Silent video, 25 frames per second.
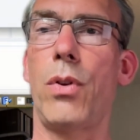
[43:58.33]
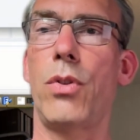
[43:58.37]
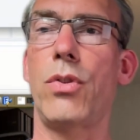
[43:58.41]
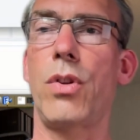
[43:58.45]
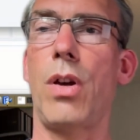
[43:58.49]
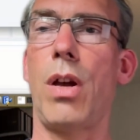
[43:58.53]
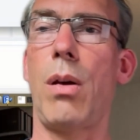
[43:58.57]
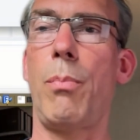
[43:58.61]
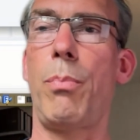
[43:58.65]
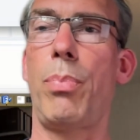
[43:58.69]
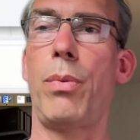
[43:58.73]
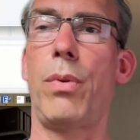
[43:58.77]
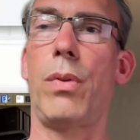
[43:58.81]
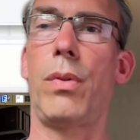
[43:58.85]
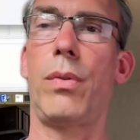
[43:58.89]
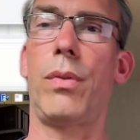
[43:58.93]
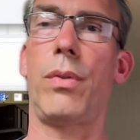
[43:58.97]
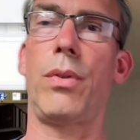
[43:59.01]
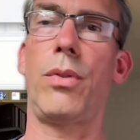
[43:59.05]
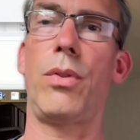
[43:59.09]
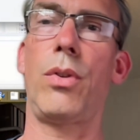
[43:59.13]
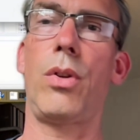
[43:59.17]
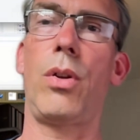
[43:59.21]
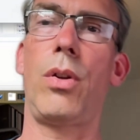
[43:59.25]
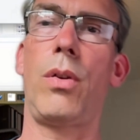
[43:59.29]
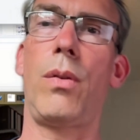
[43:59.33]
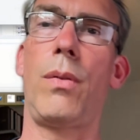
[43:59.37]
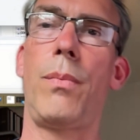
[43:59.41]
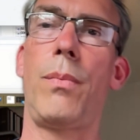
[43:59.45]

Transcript: example,